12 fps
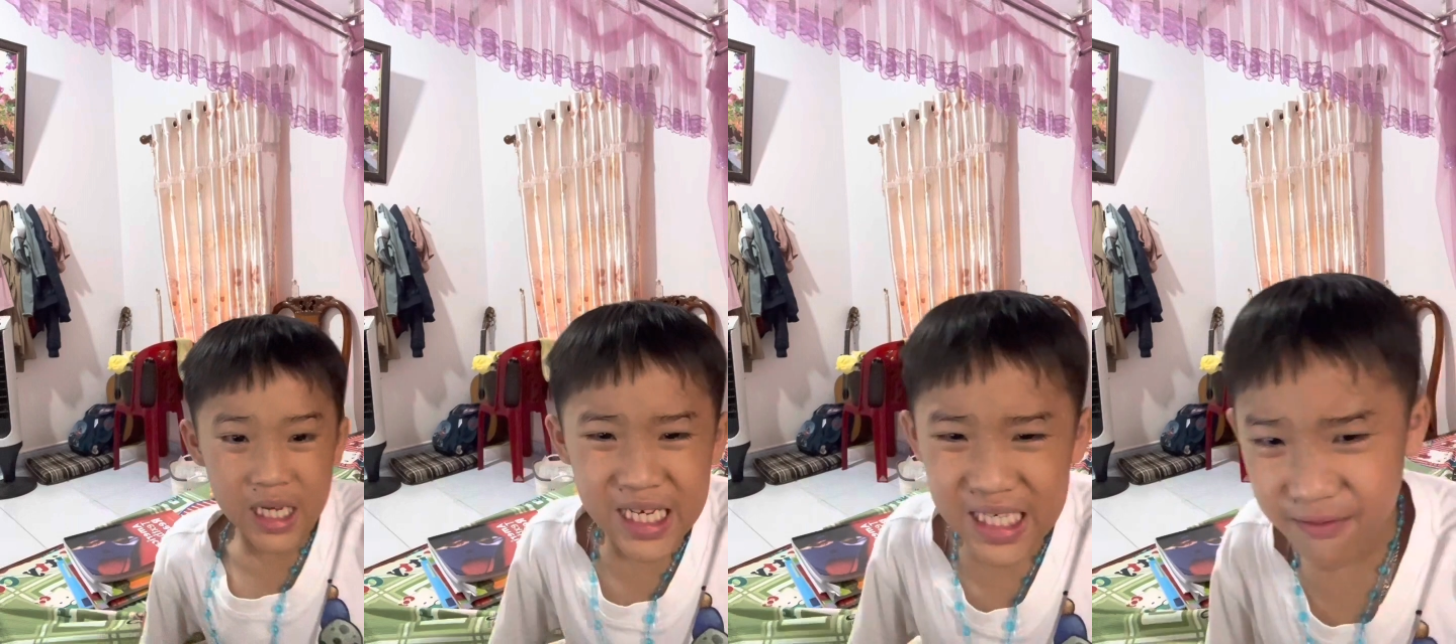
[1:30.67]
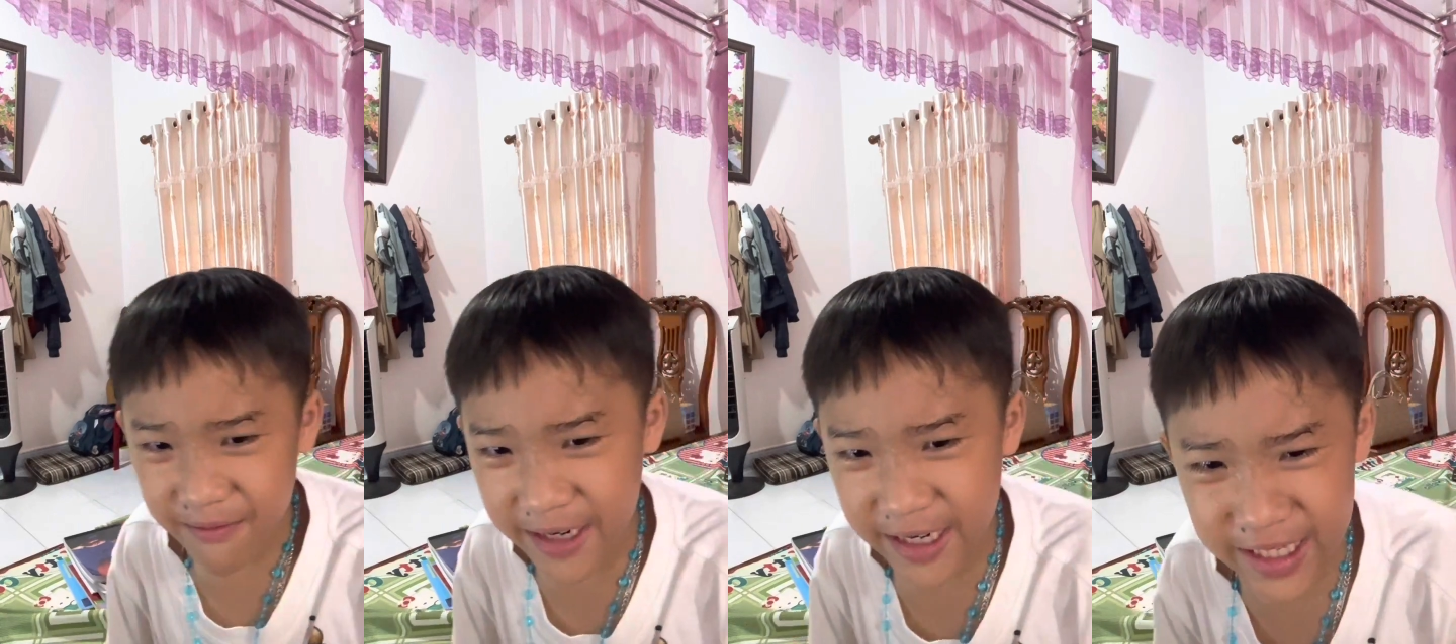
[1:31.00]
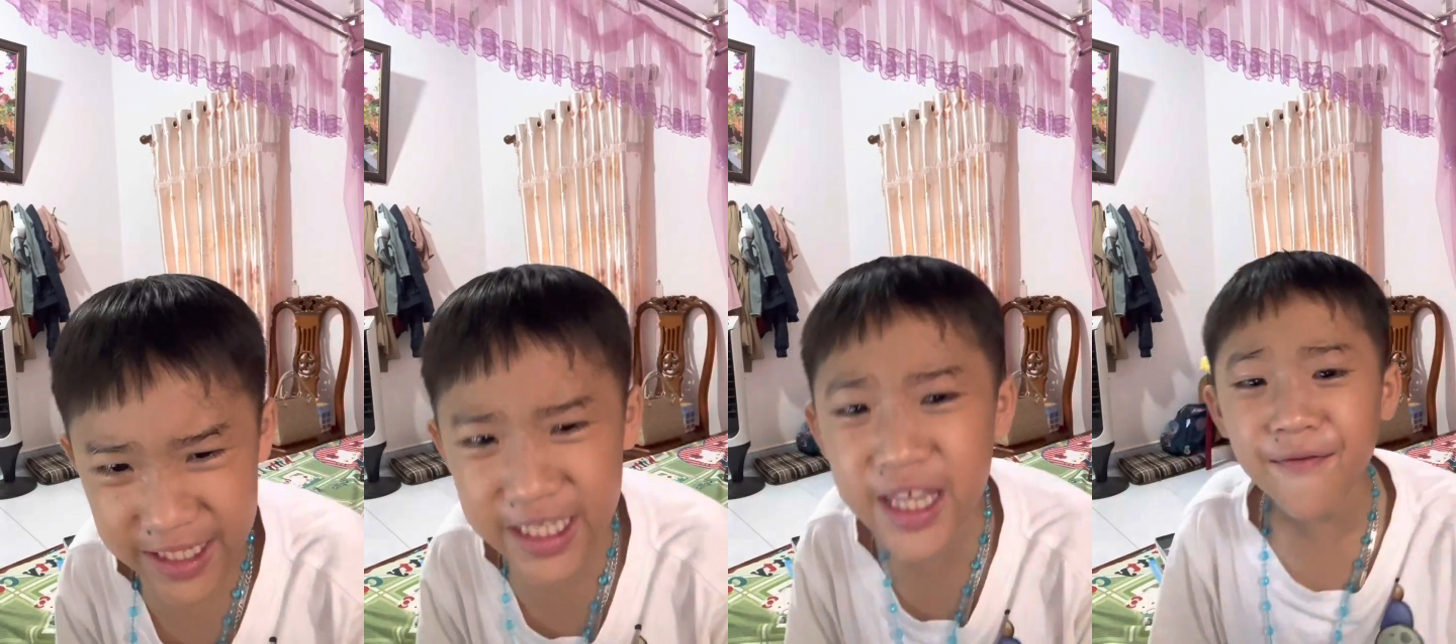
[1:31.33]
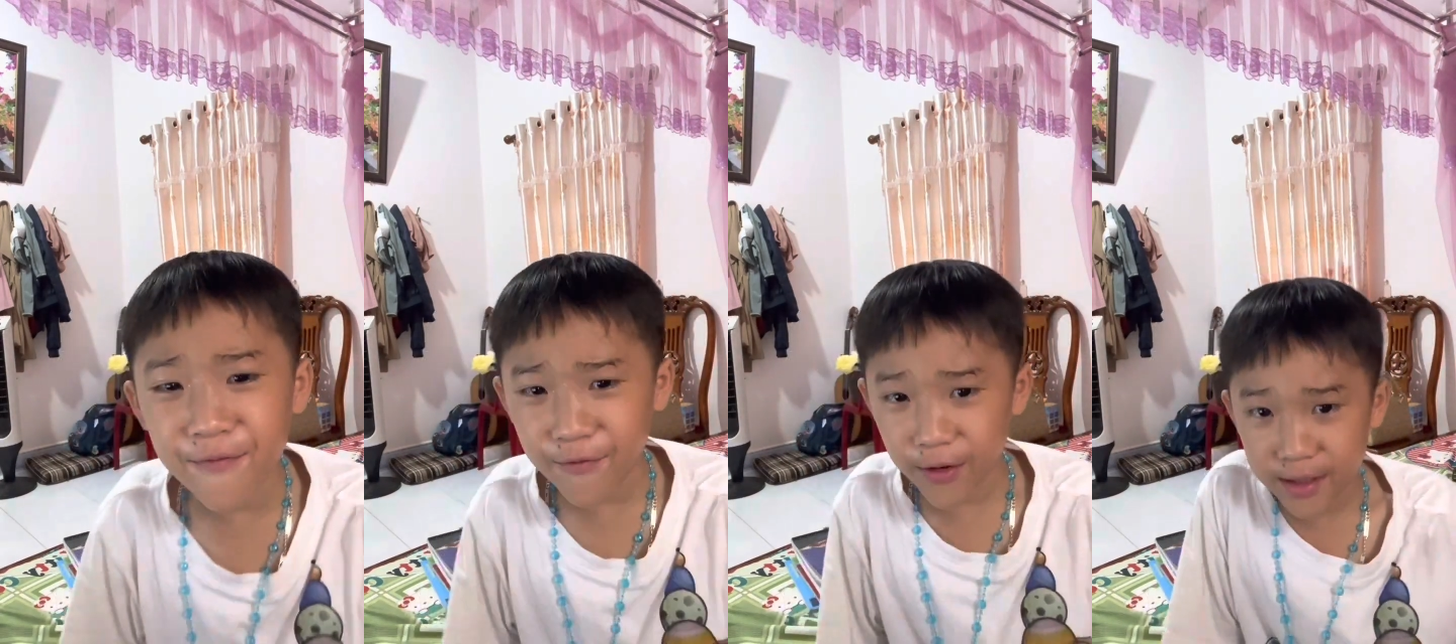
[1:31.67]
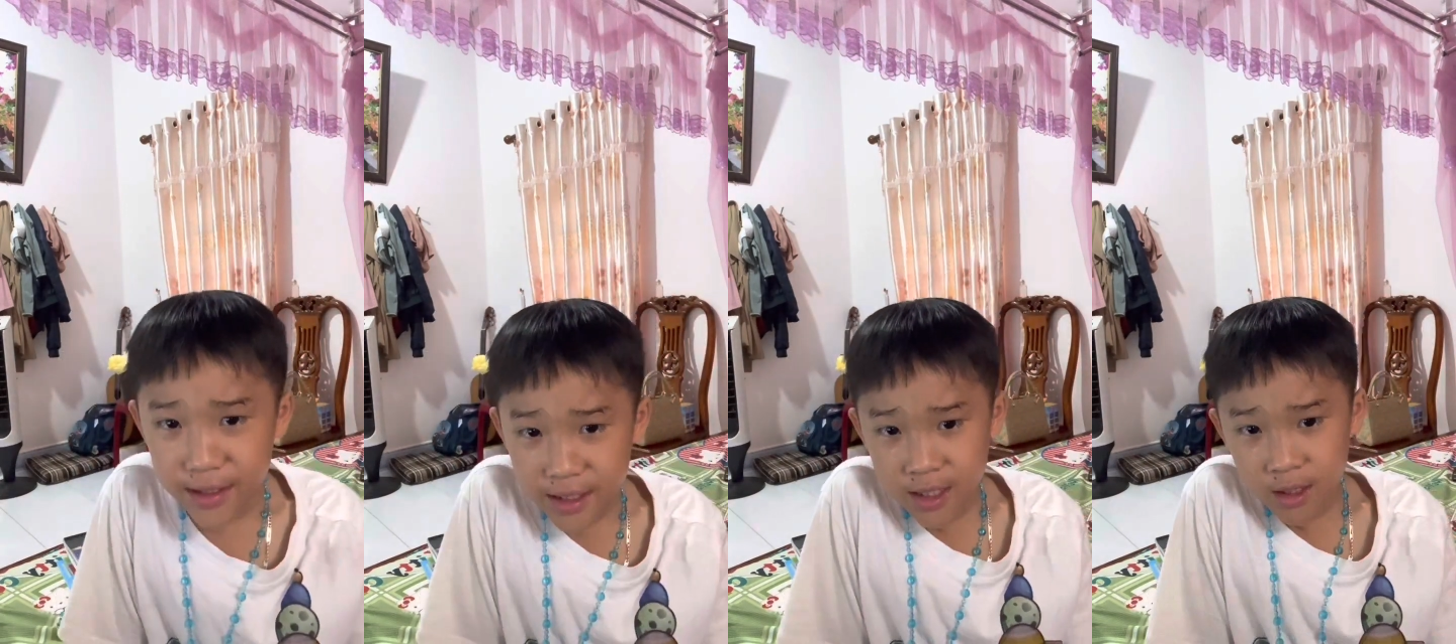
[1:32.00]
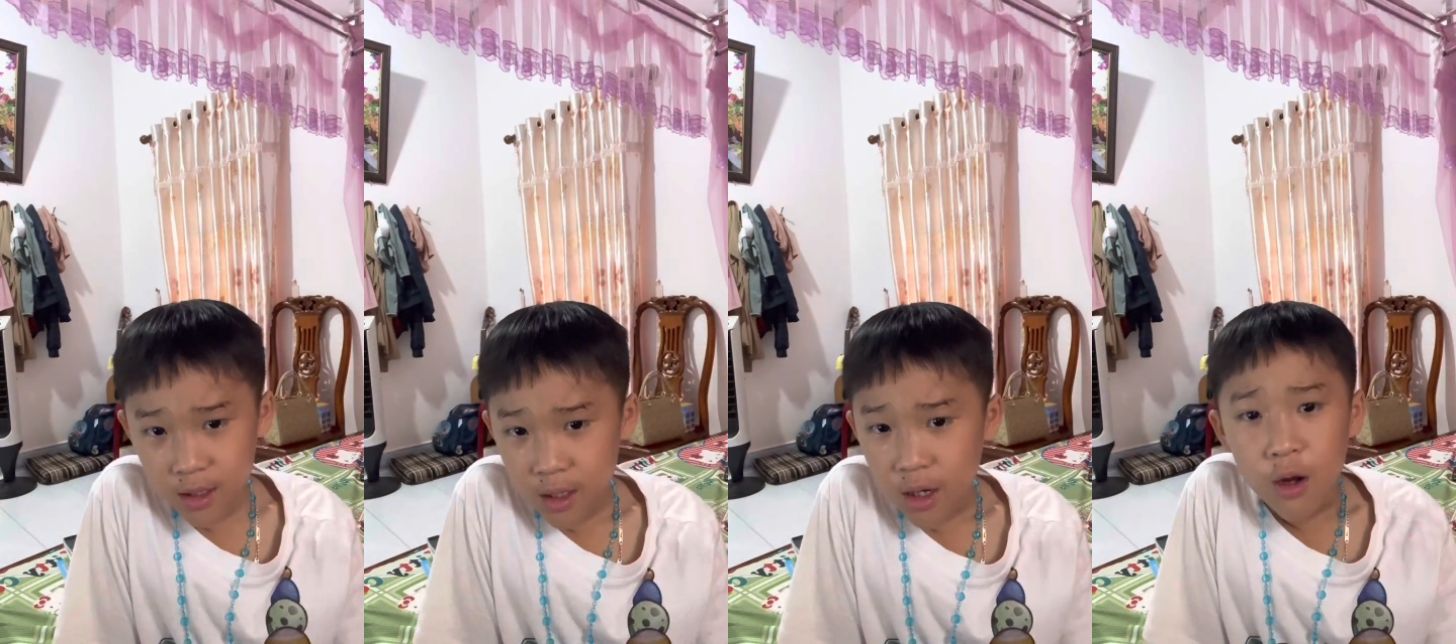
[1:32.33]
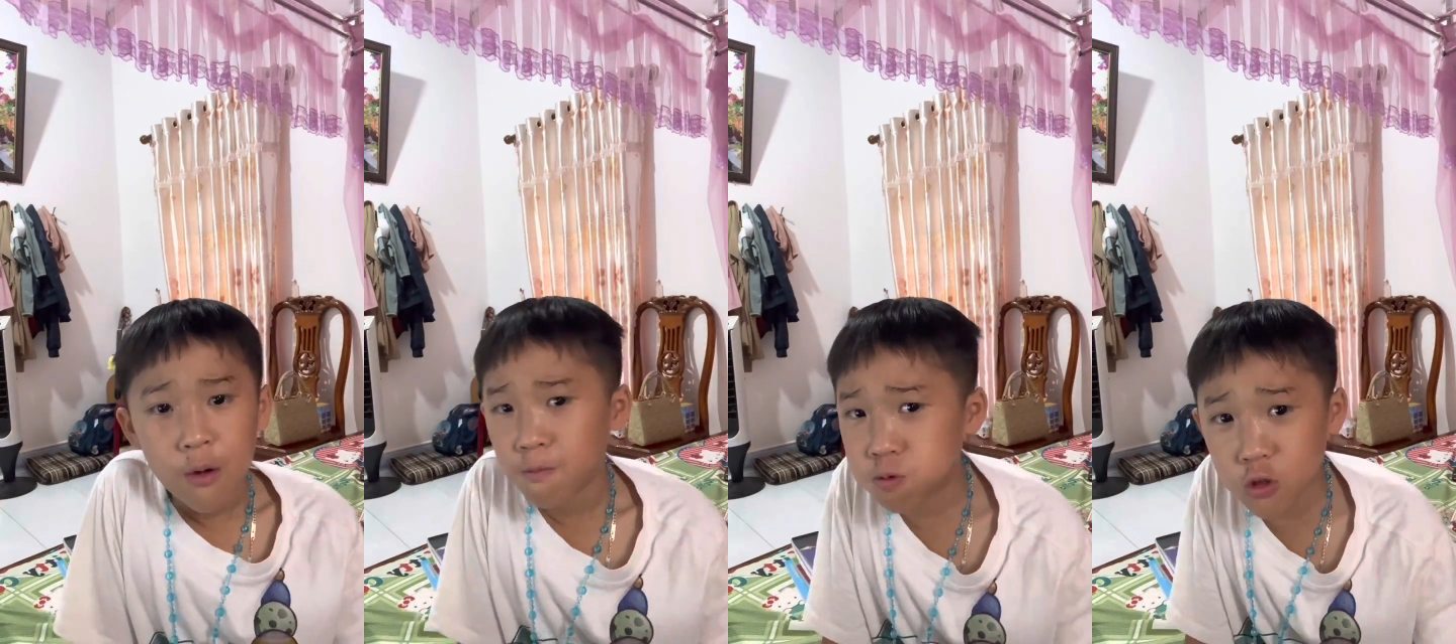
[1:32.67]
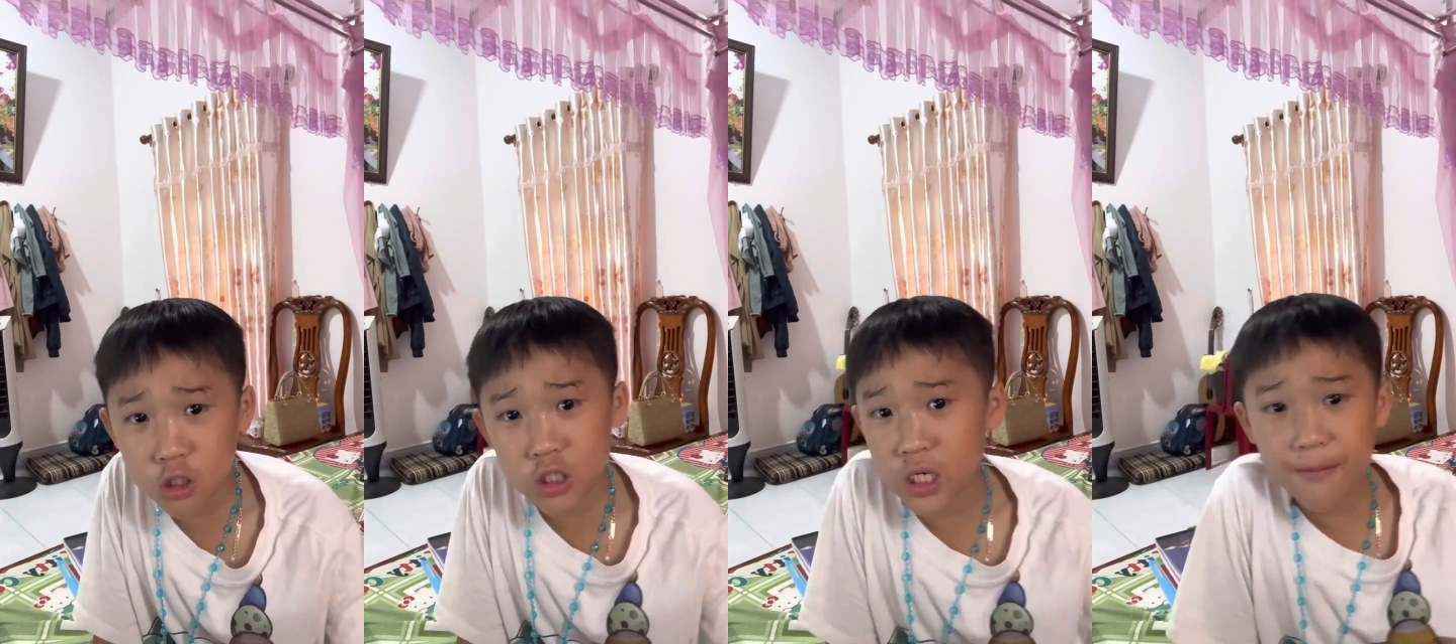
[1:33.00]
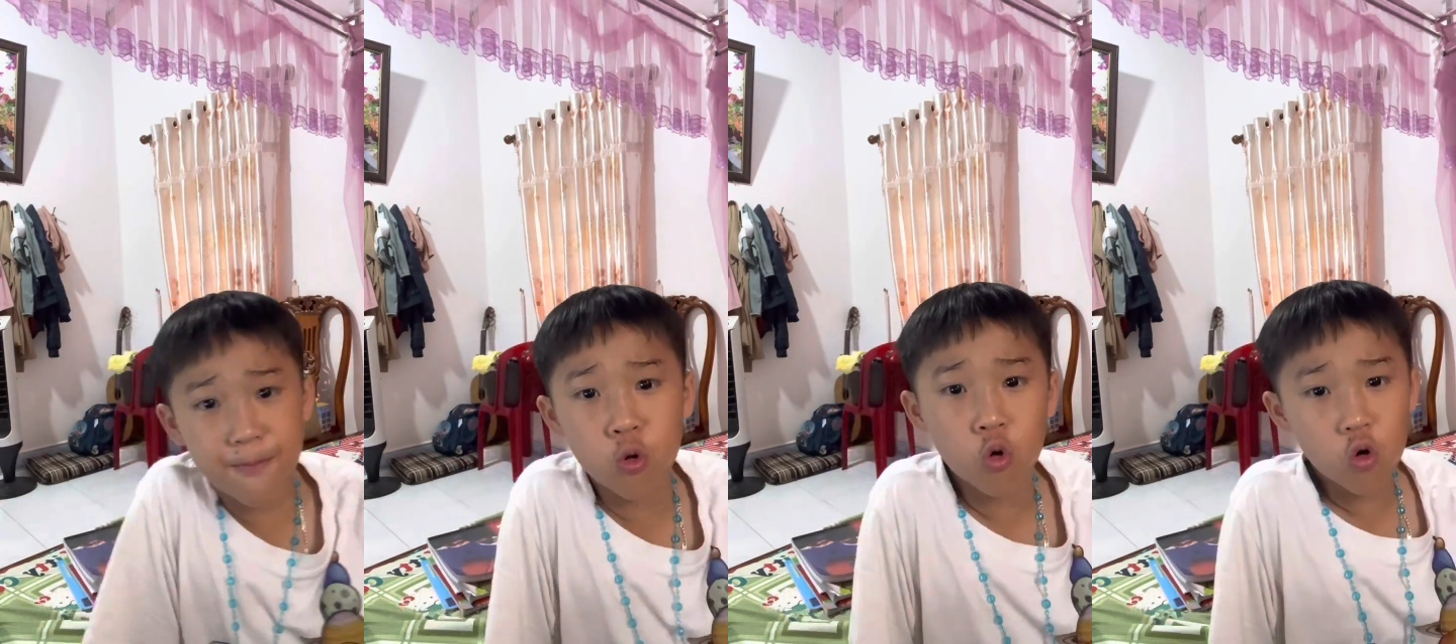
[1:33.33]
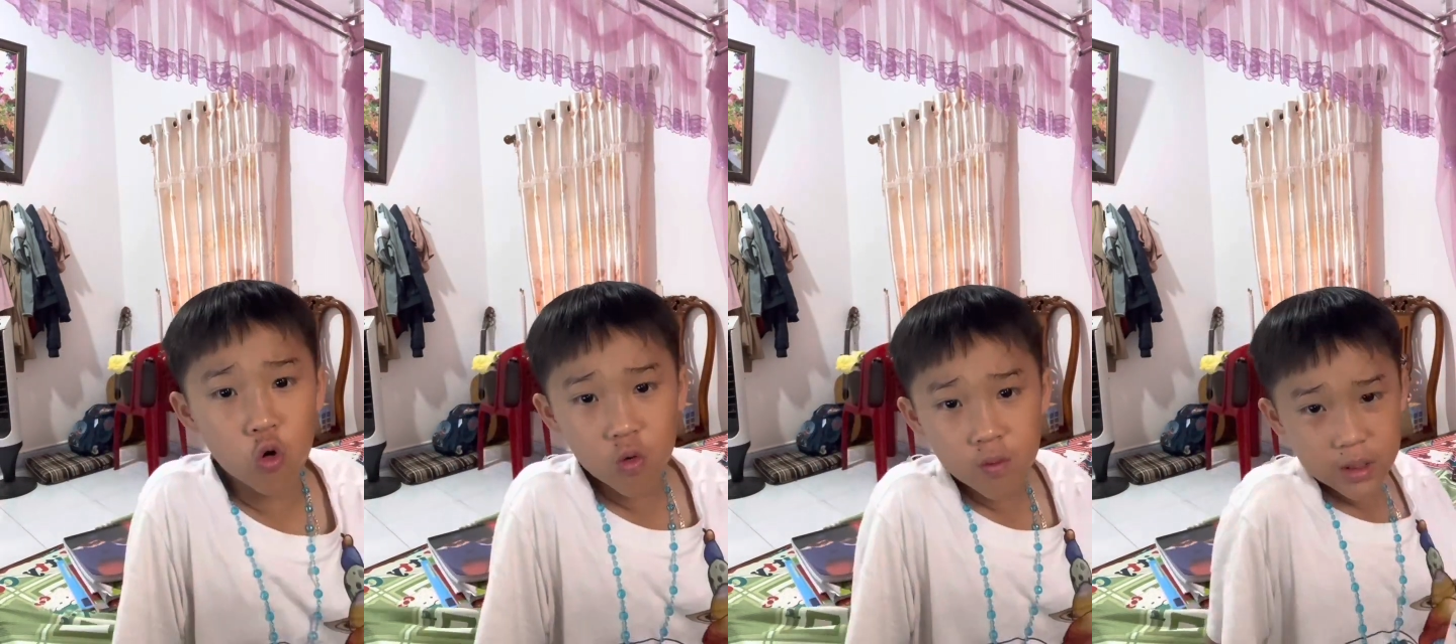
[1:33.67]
It's very different. Push and pull.